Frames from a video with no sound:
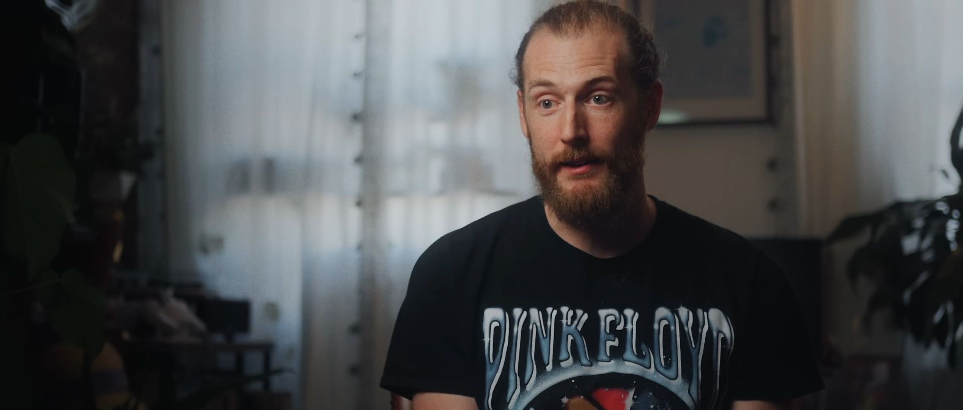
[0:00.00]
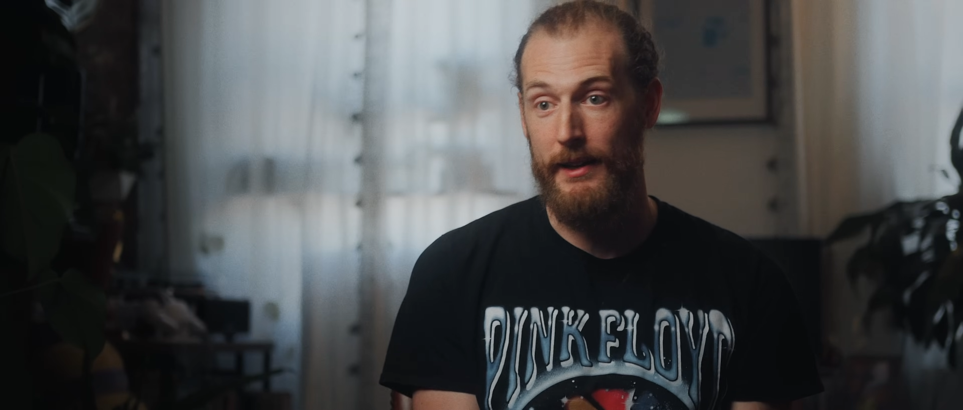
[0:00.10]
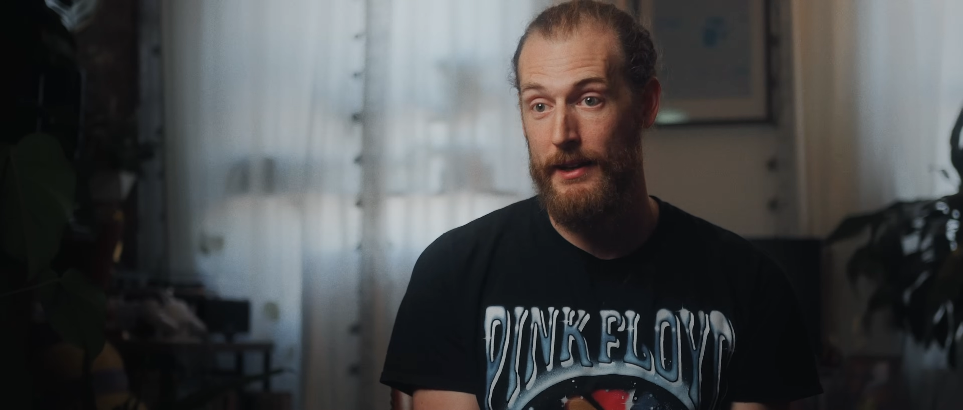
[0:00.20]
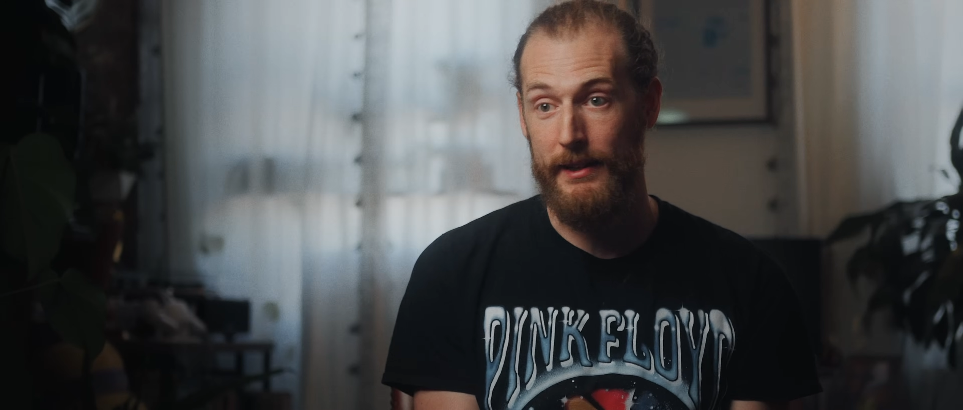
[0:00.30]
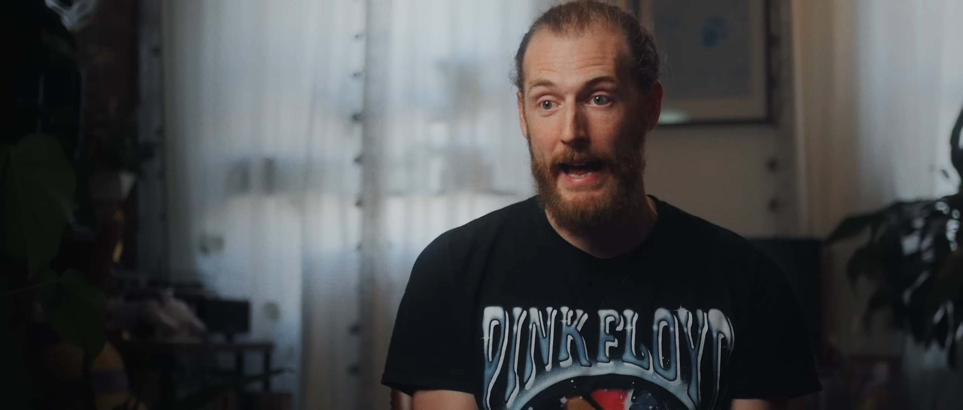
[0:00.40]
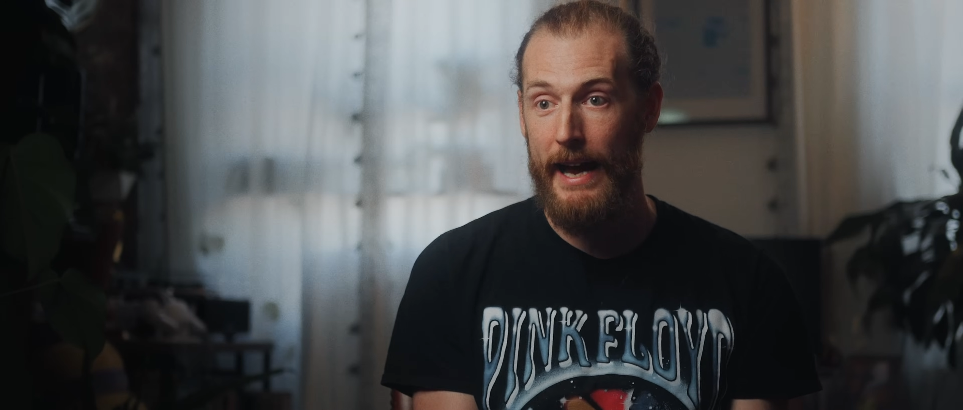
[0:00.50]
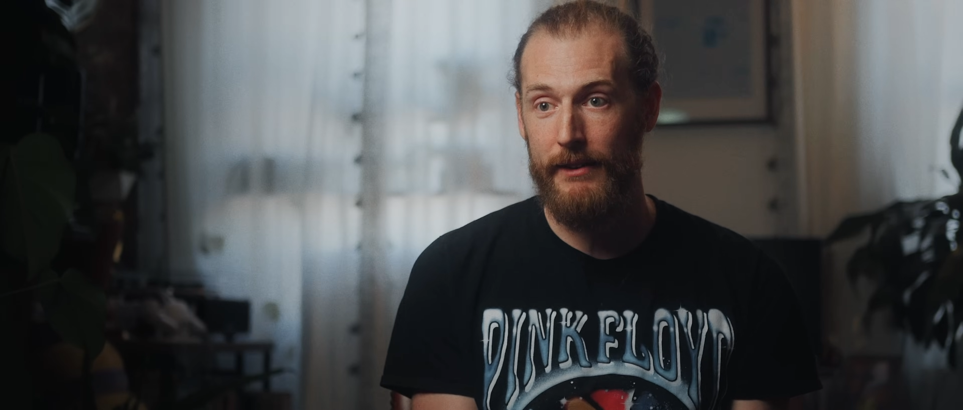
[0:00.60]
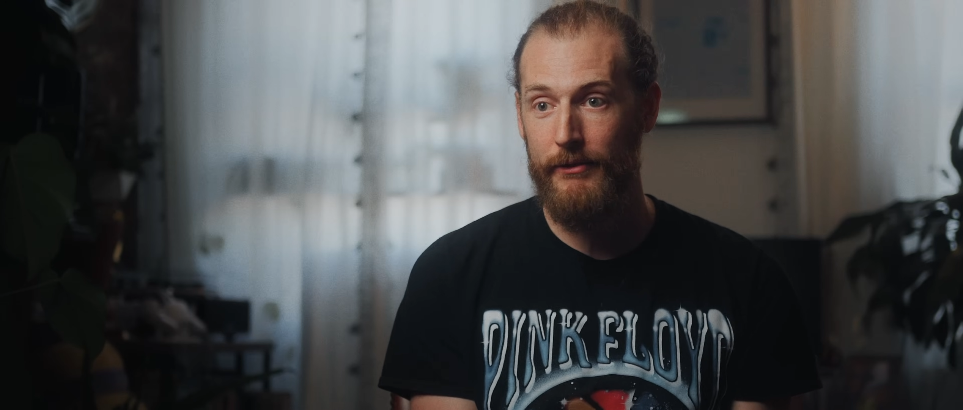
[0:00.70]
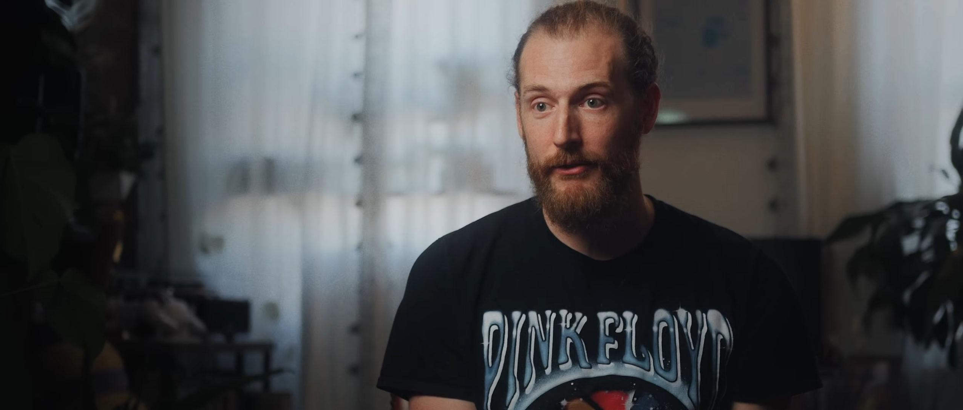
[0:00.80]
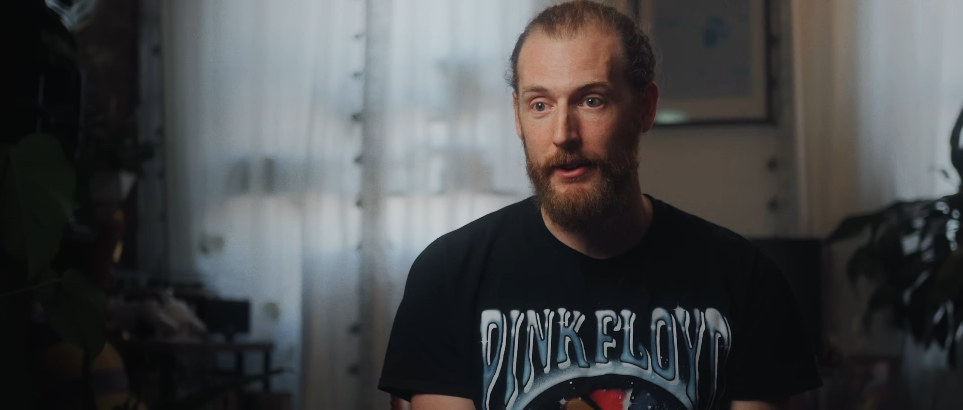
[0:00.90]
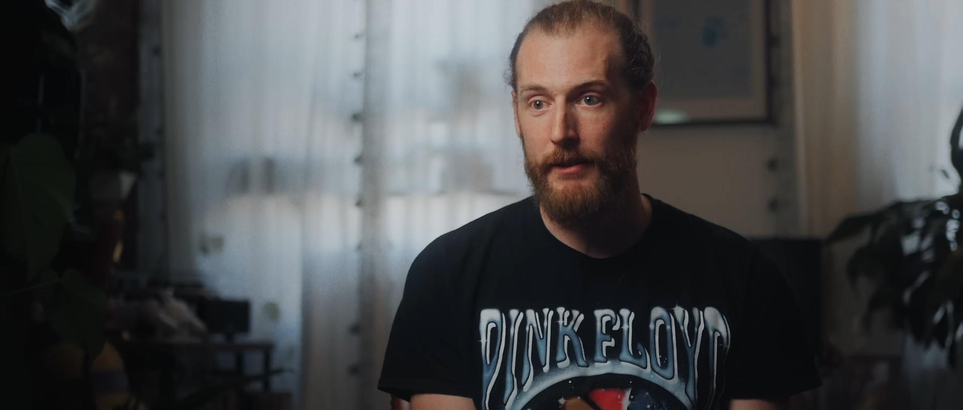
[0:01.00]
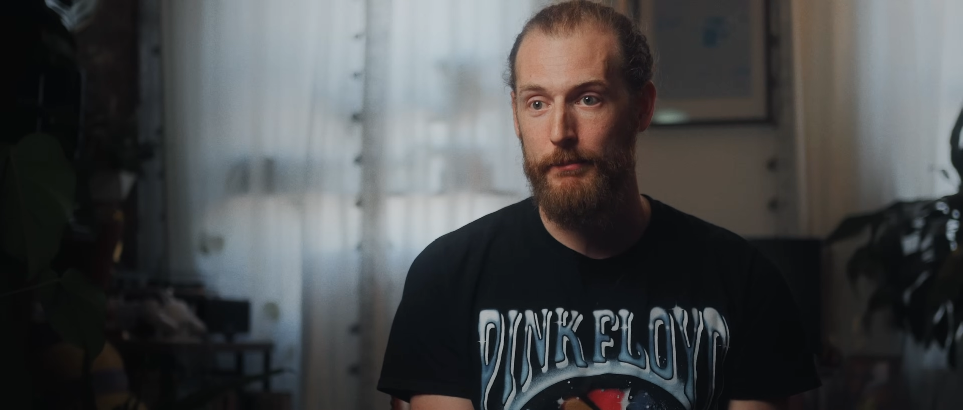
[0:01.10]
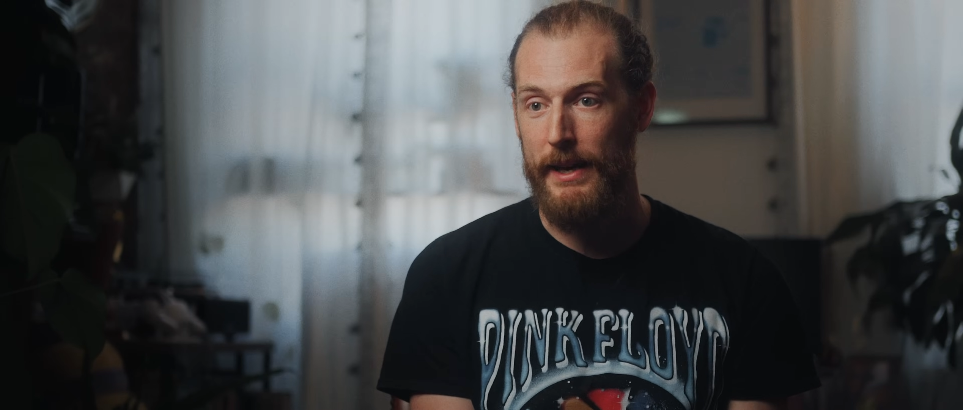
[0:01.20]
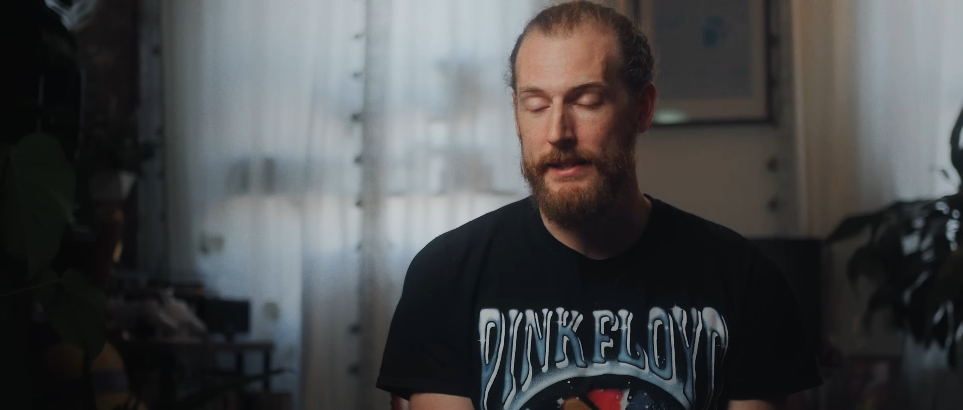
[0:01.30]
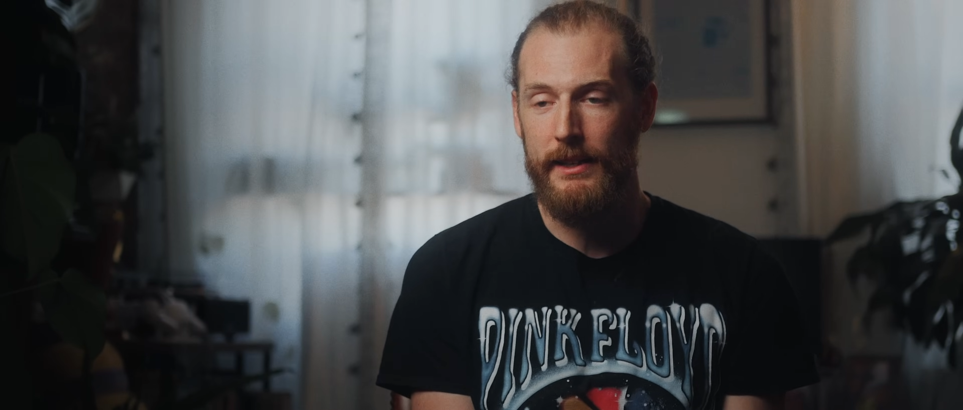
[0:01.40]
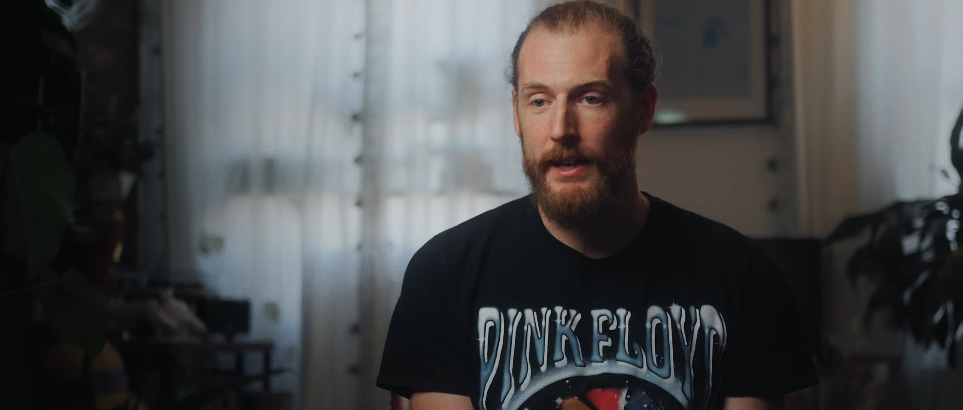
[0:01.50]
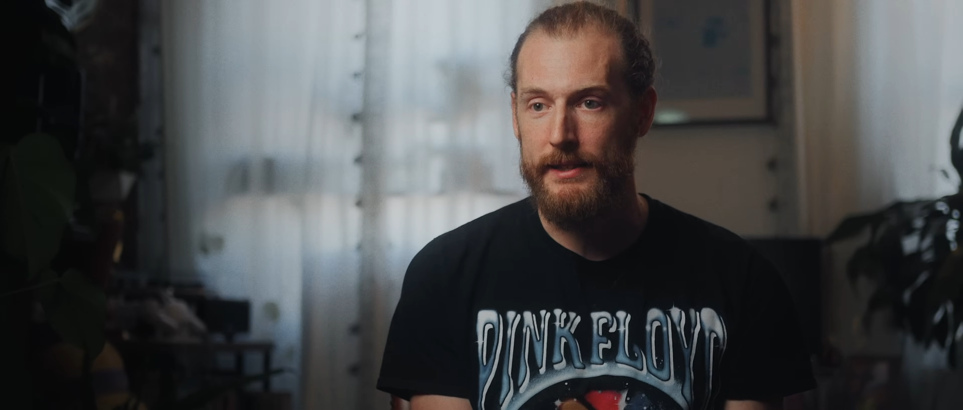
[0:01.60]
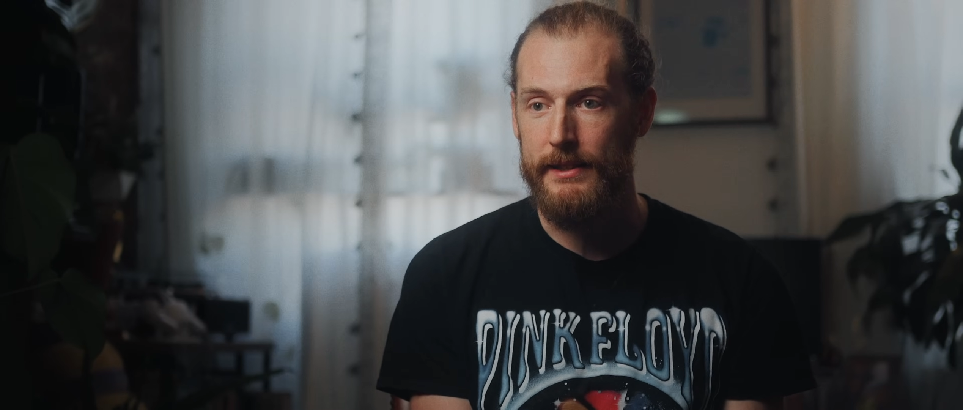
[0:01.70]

it had lacked for basically its